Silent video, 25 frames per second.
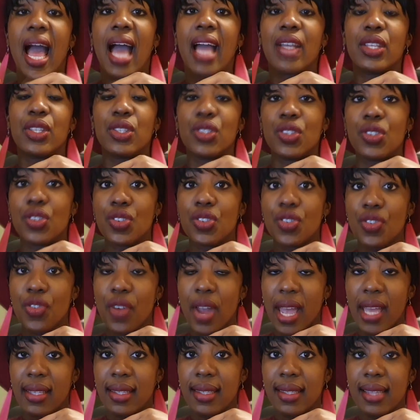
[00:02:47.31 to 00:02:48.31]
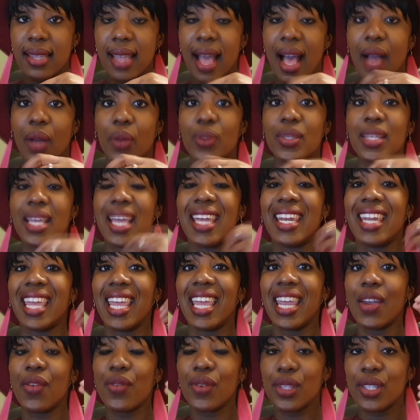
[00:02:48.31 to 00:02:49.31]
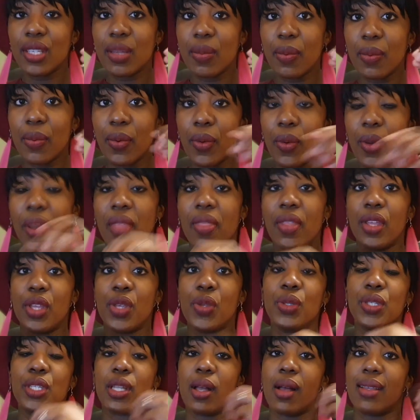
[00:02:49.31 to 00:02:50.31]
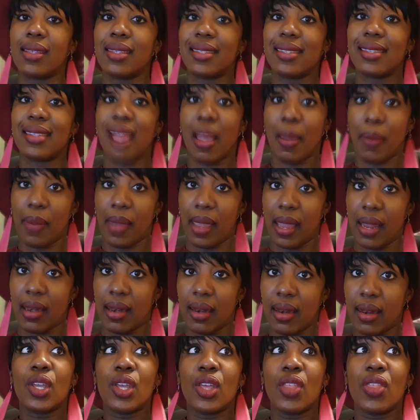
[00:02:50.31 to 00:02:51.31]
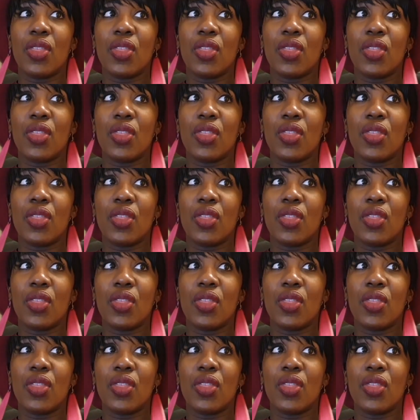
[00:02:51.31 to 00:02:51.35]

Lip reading: and stressed out and irritable, and then you start snapping.